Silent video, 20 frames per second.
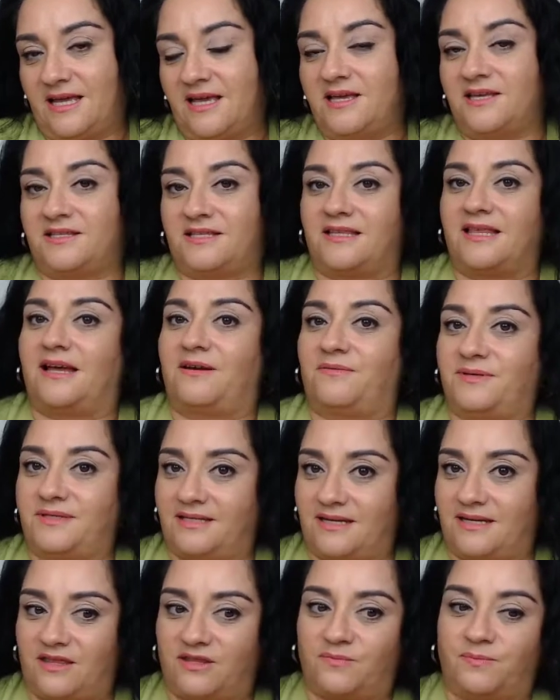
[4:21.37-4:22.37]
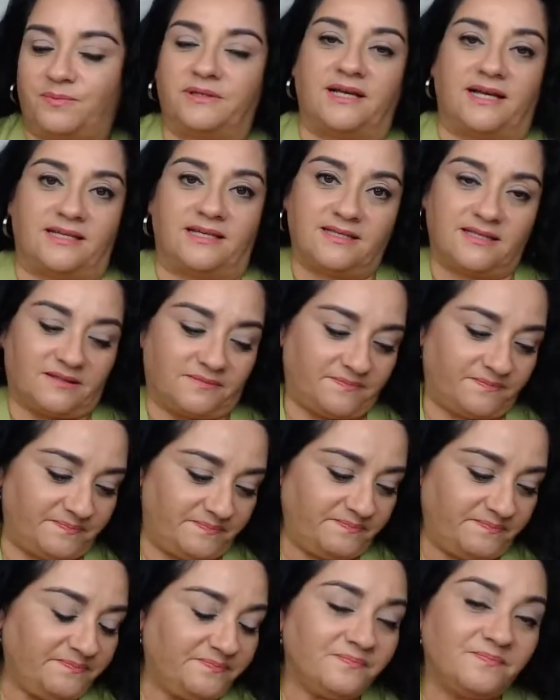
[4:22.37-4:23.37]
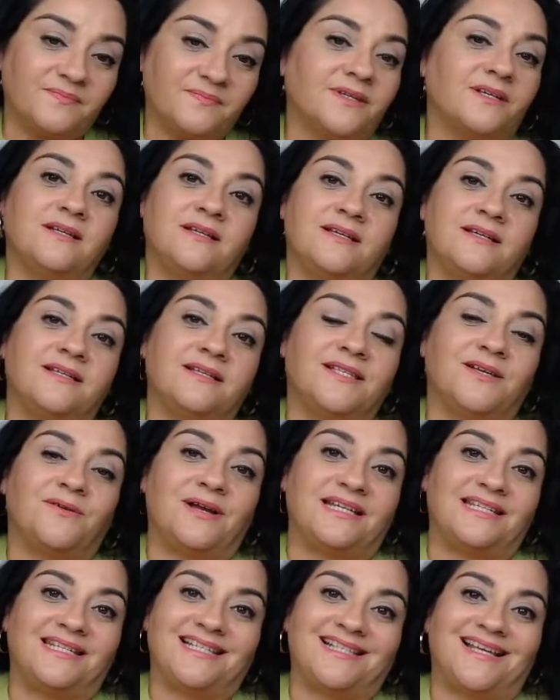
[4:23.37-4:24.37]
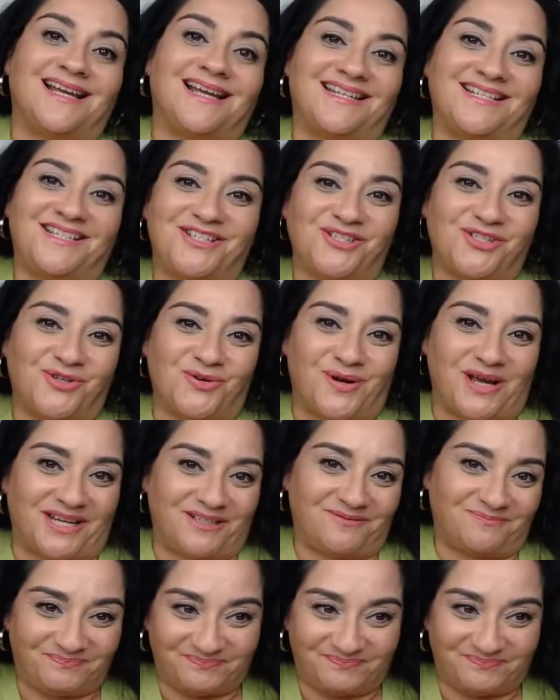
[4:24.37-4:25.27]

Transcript: So that was another plus. So I decided to join.